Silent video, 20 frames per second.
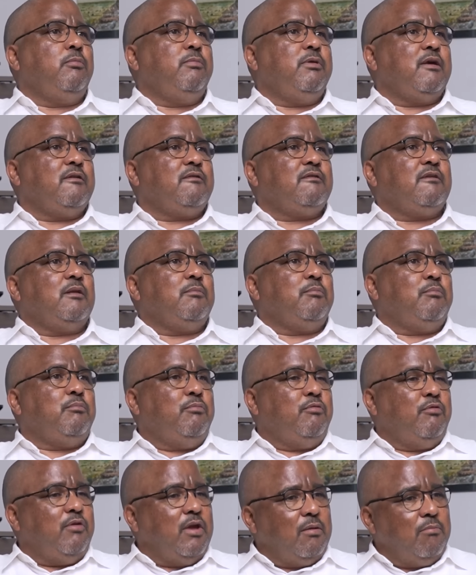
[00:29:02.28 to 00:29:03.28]
Biya said,
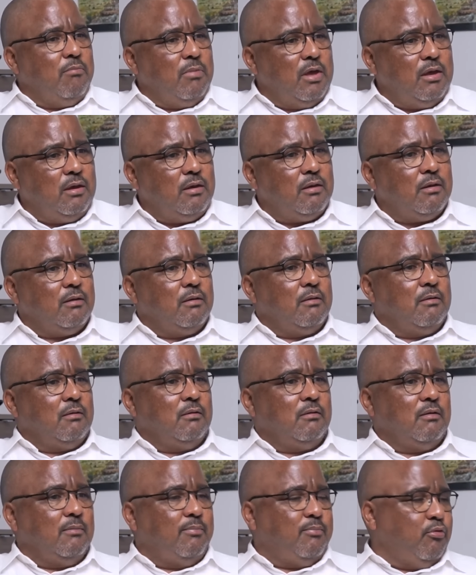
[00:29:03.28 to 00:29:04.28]
bring me
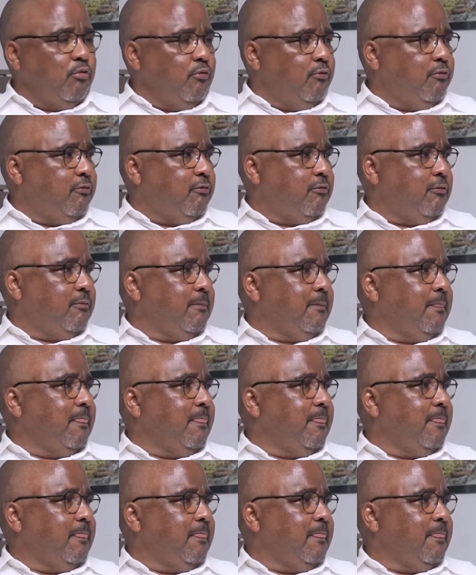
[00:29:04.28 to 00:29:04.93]
the proof.